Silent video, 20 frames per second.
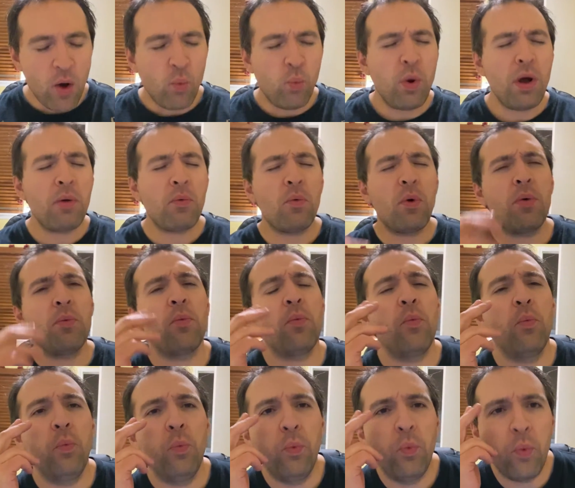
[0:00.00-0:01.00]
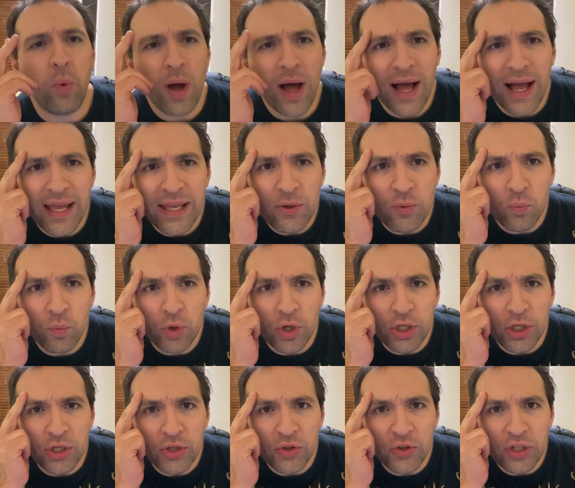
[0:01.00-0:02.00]
why
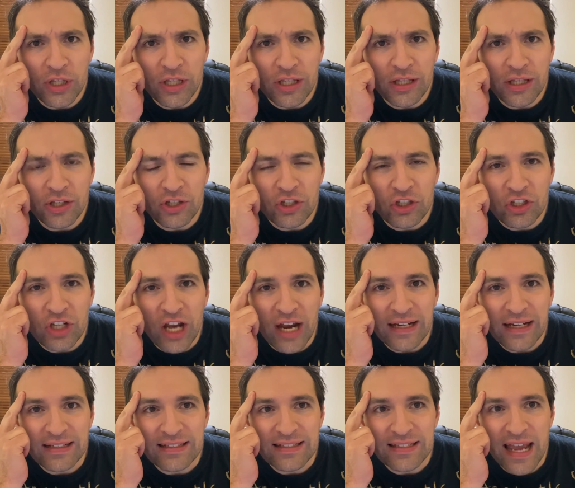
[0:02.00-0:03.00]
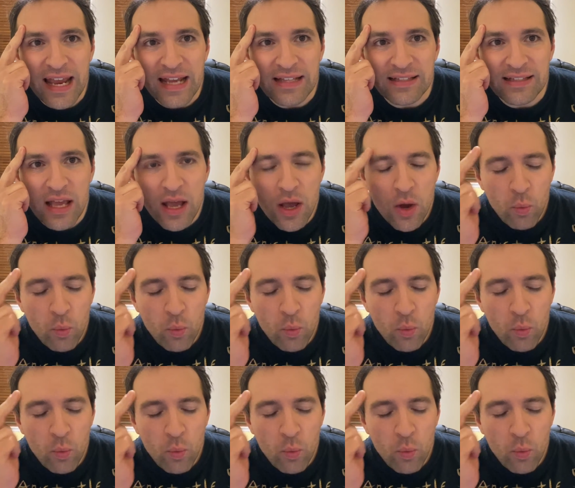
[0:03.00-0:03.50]
would the United States,